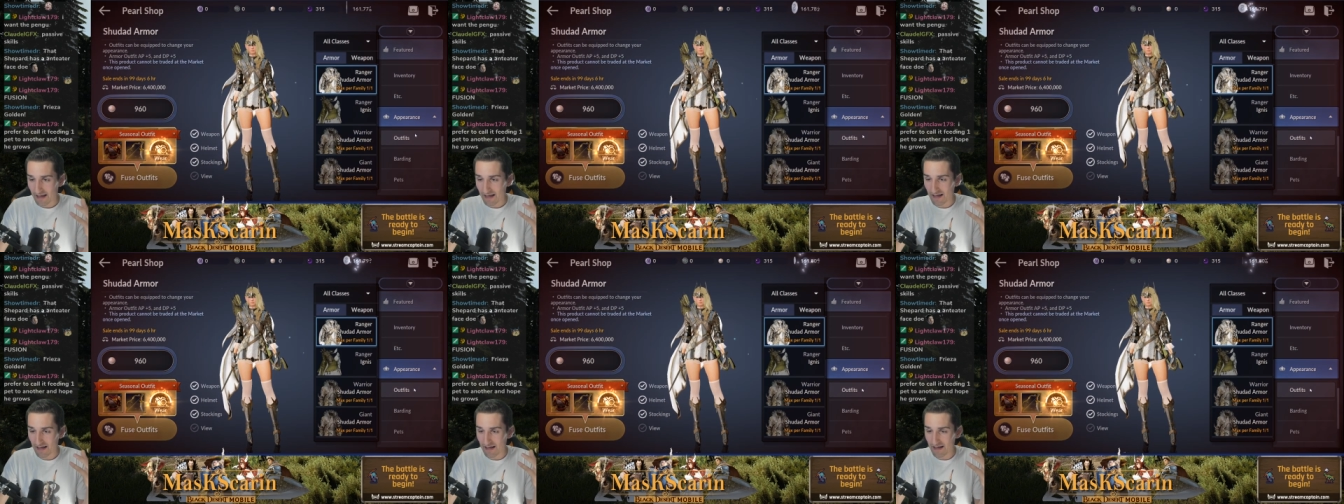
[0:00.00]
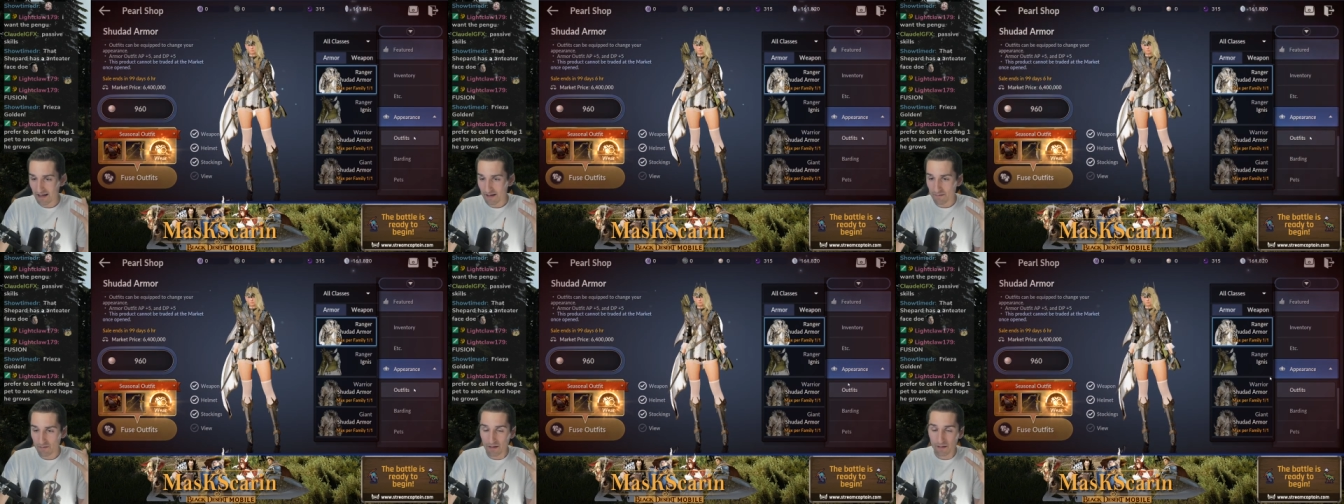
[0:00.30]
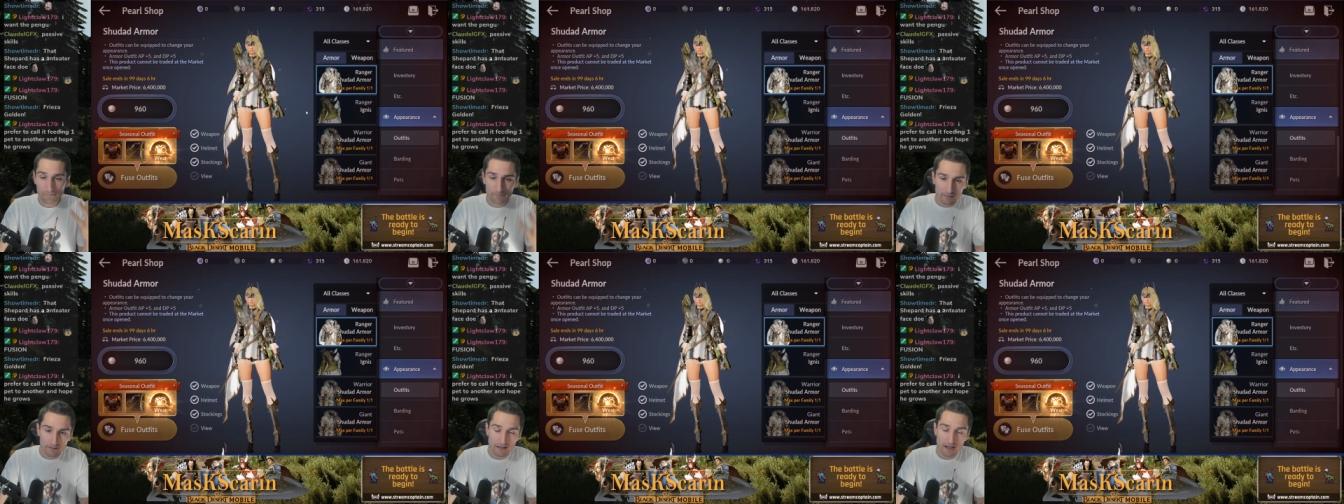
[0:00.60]
Uh,
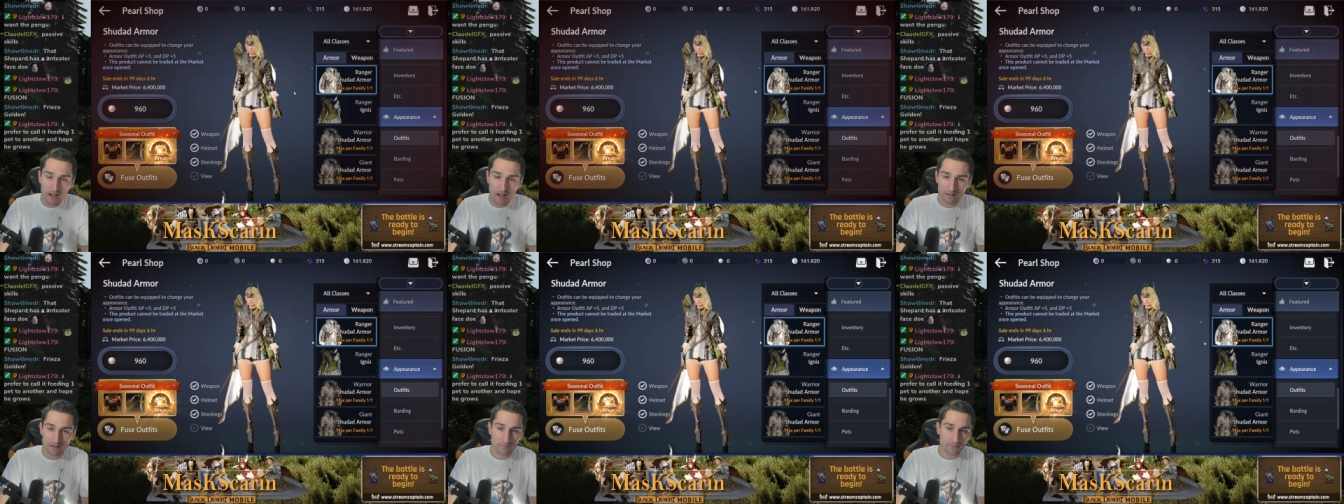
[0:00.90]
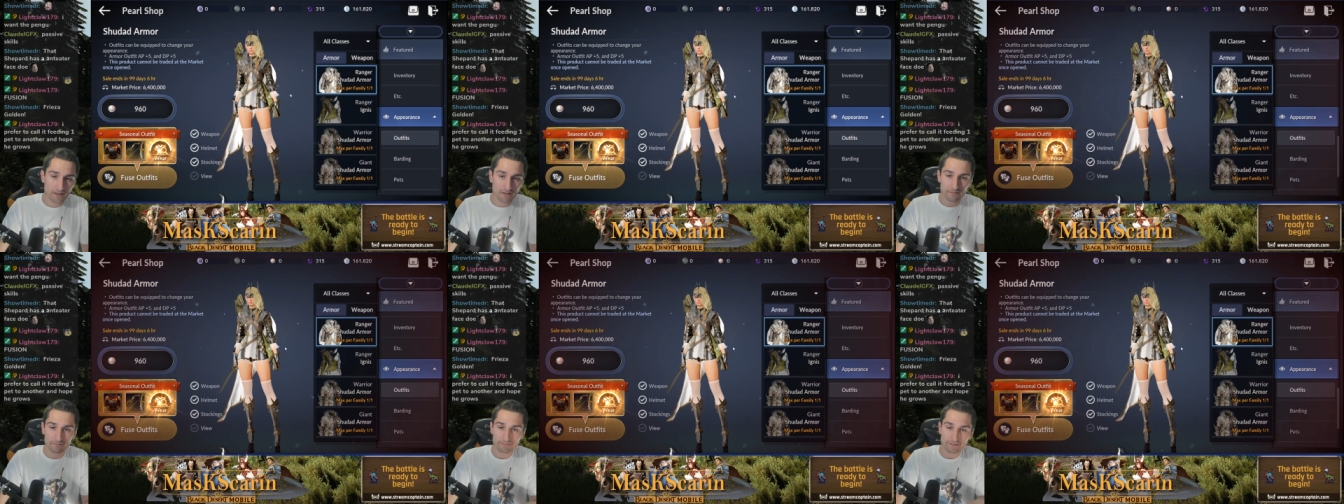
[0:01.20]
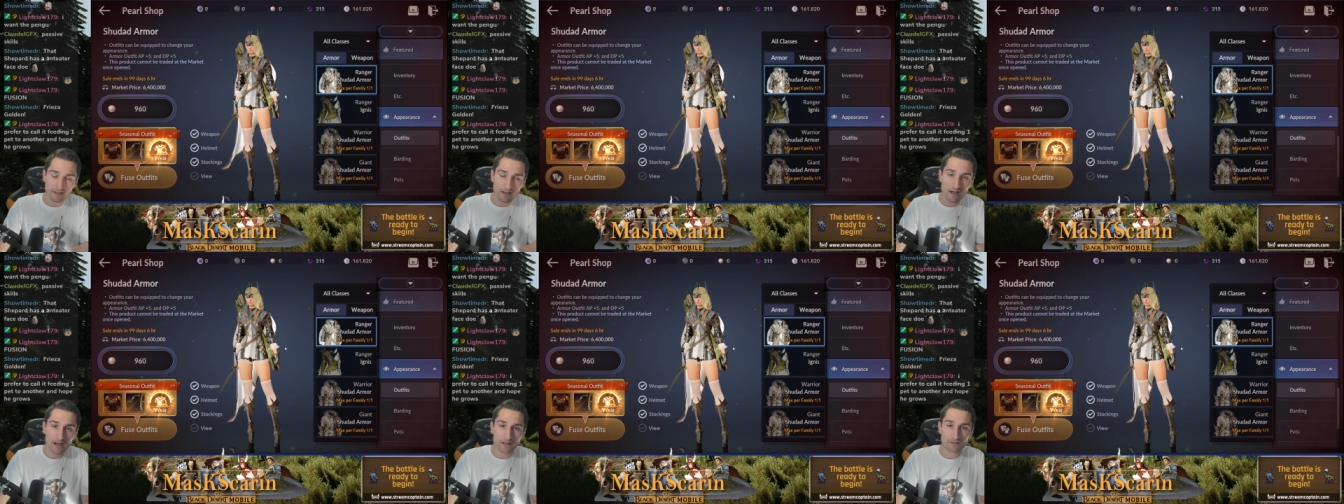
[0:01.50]
uh the co I mean,
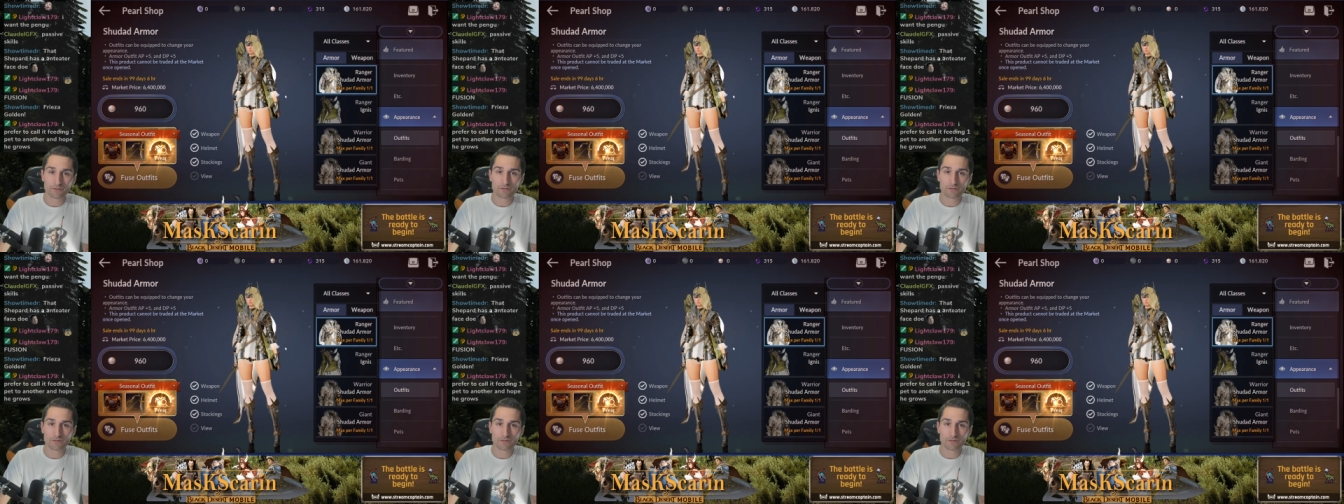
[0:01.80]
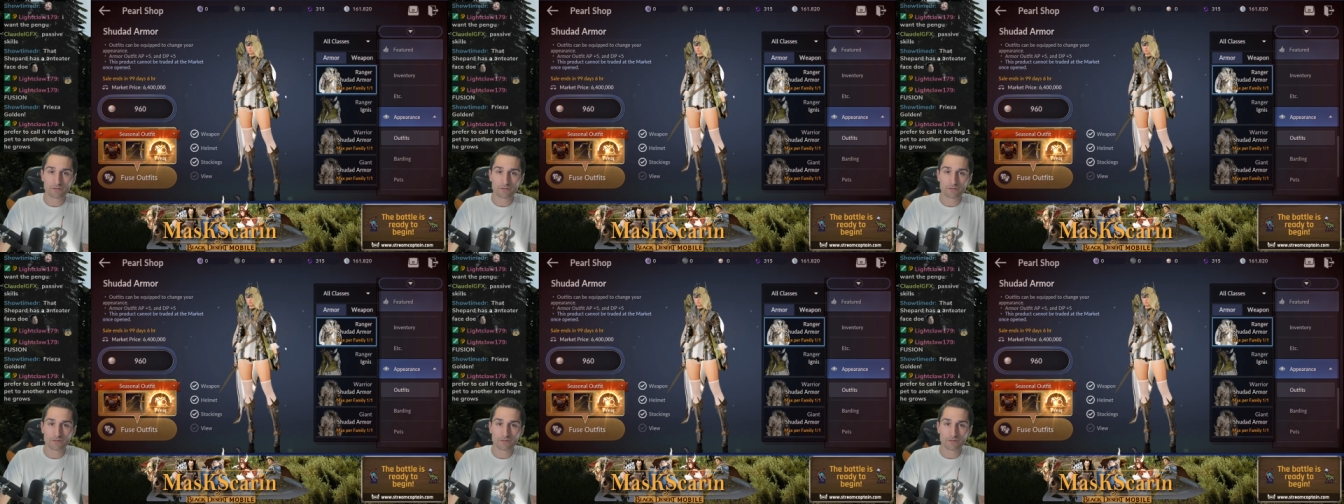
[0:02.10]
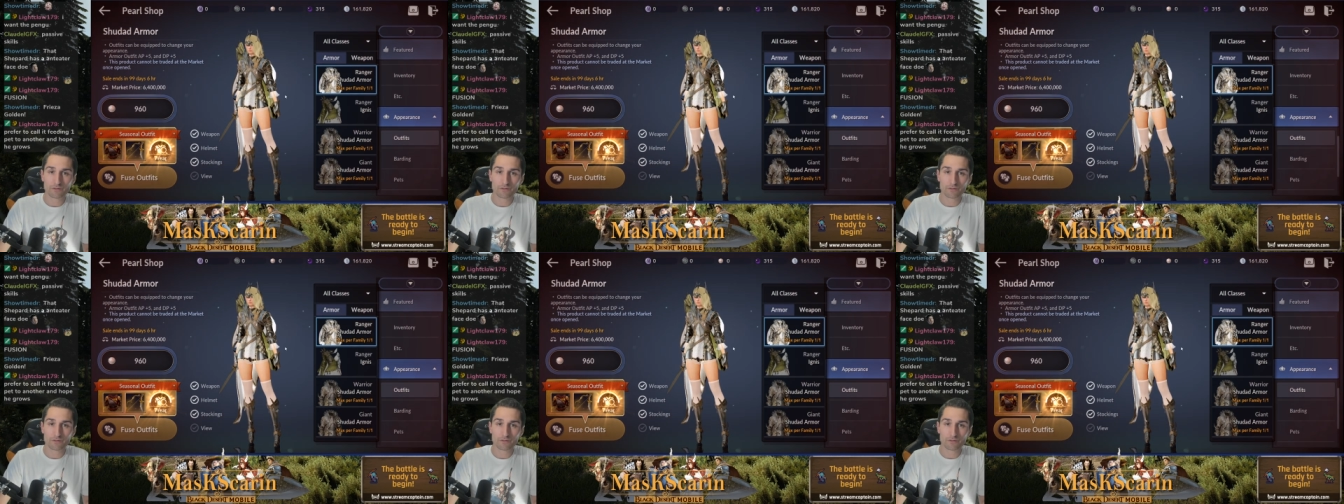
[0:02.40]
the costumes are the
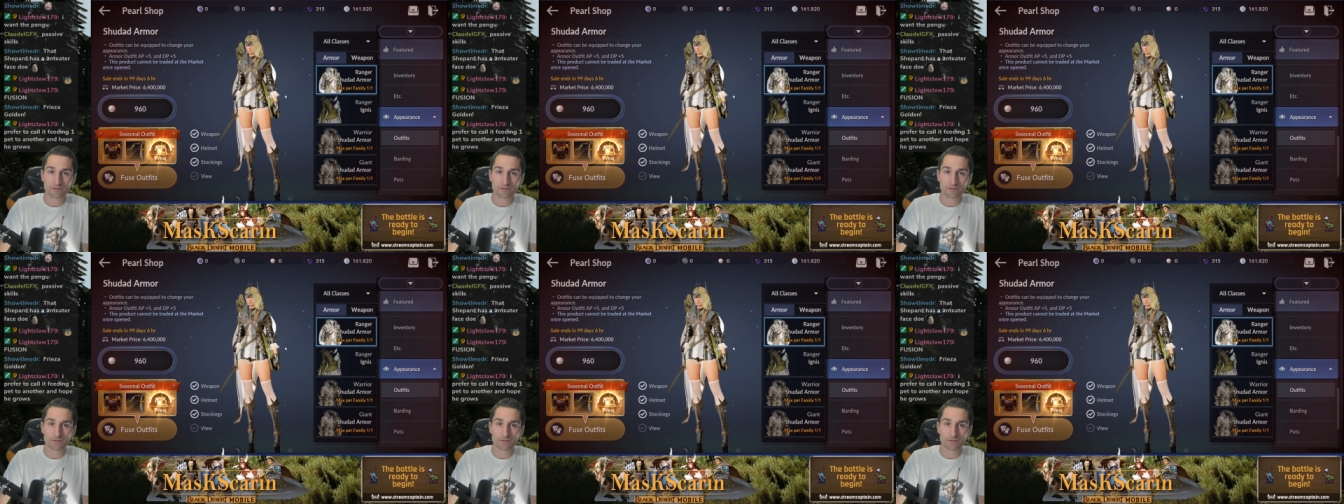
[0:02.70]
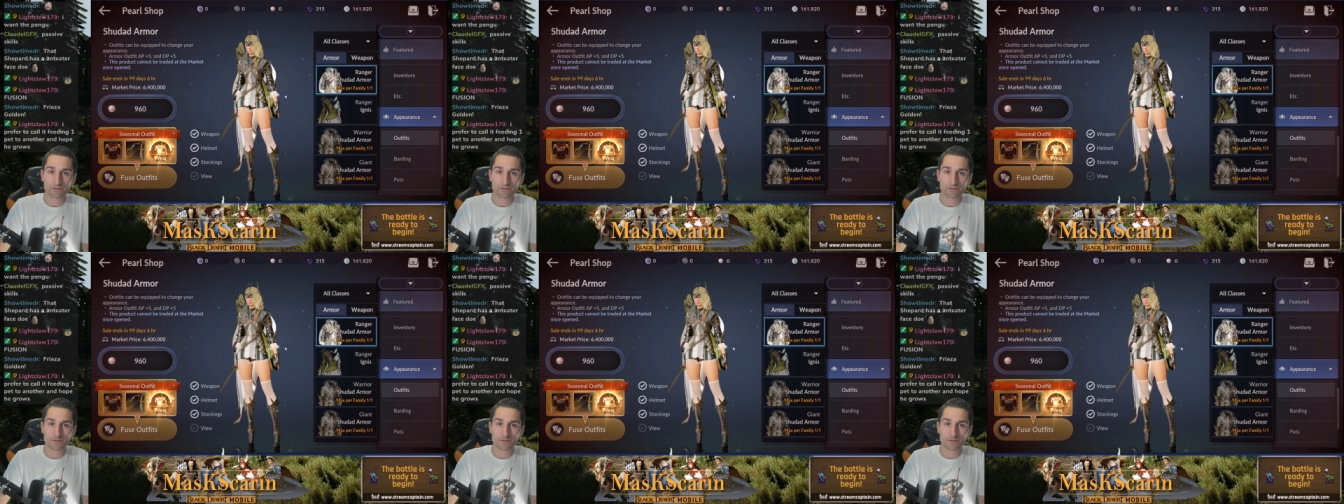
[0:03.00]
costumes. To